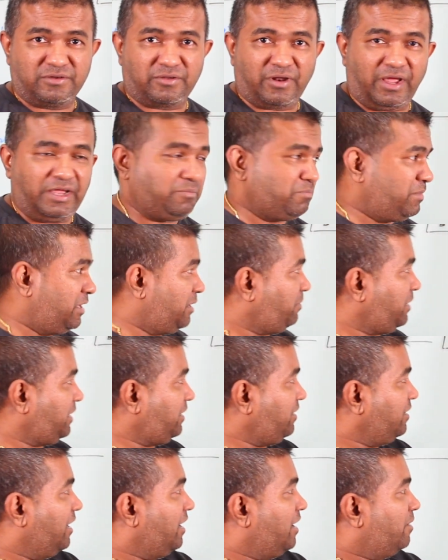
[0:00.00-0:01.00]
right?
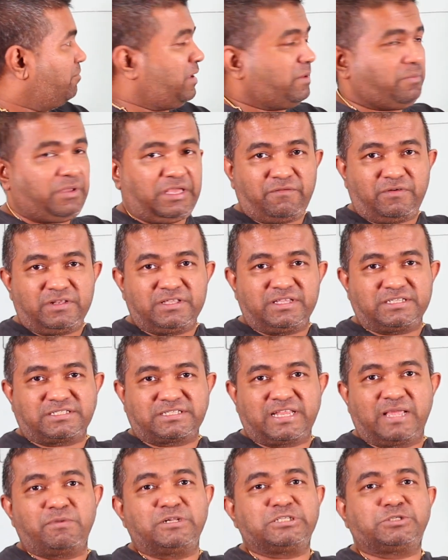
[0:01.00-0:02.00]
Maybe even this
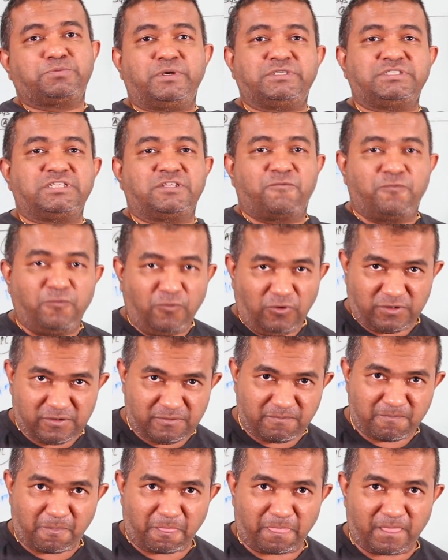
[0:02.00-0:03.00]
table space is
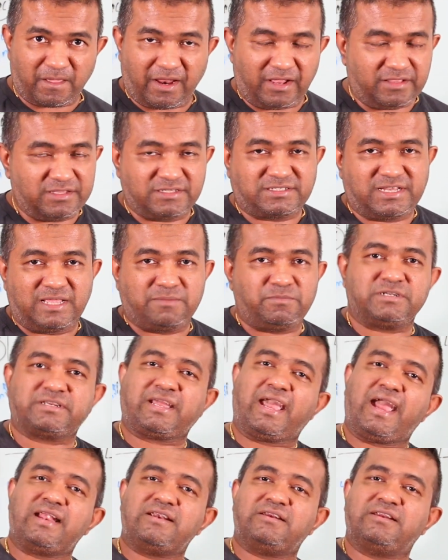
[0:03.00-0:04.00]
full, right? This table
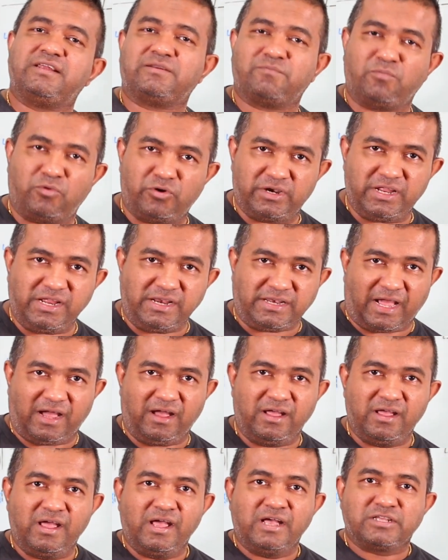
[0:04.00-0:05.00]
can take more
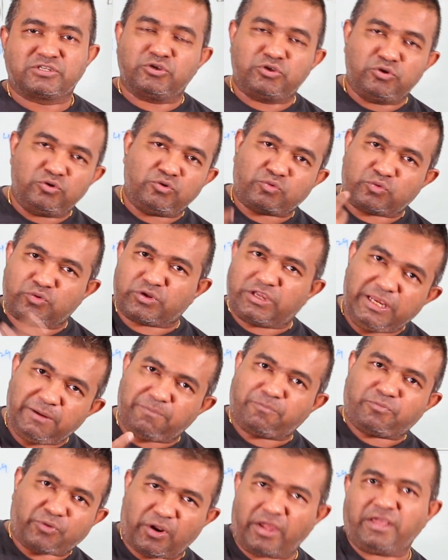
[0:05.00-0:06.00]
data. So you
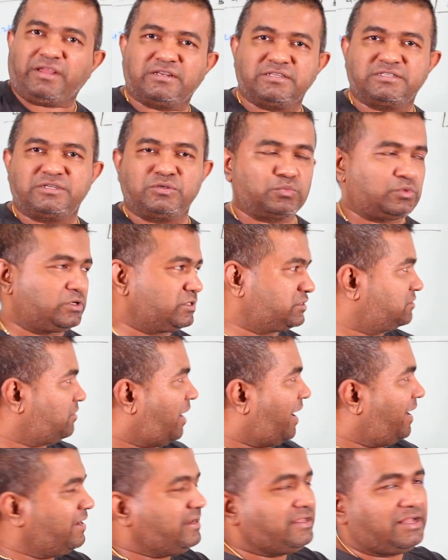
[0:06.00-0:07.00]
keep trying, doesn't work.
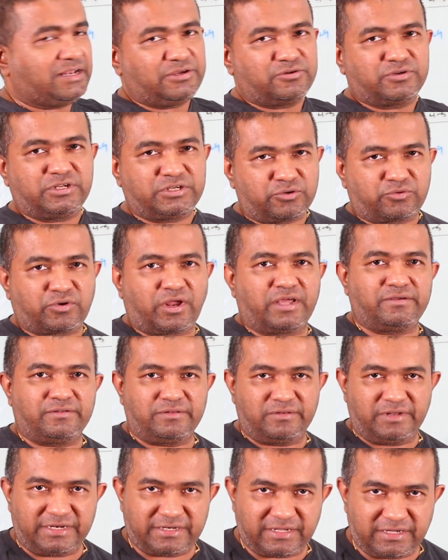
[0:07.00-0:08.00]
Ideally, you need to try
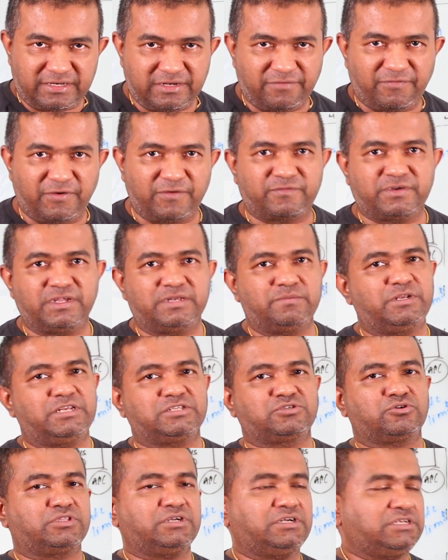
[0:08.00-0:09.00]
later in 15
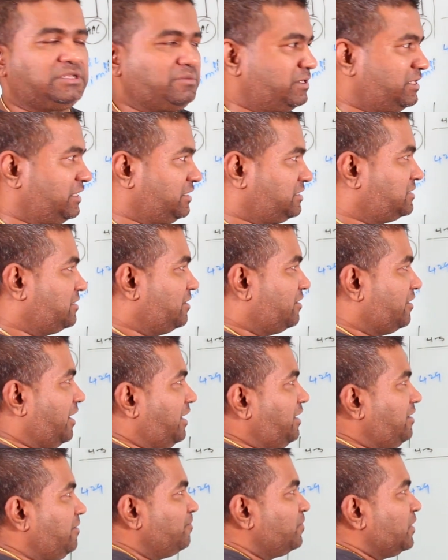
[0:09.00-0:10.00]
minutes or 30 minutes,
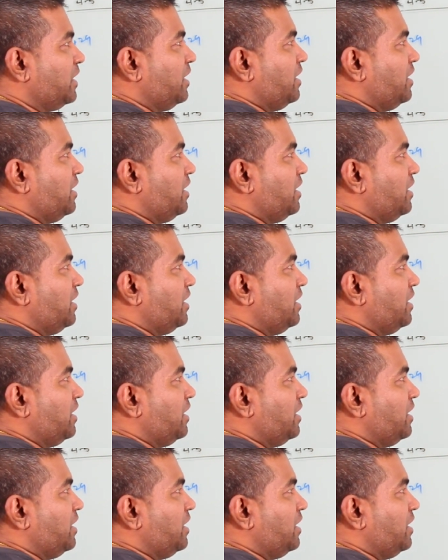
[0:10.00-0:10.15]
right?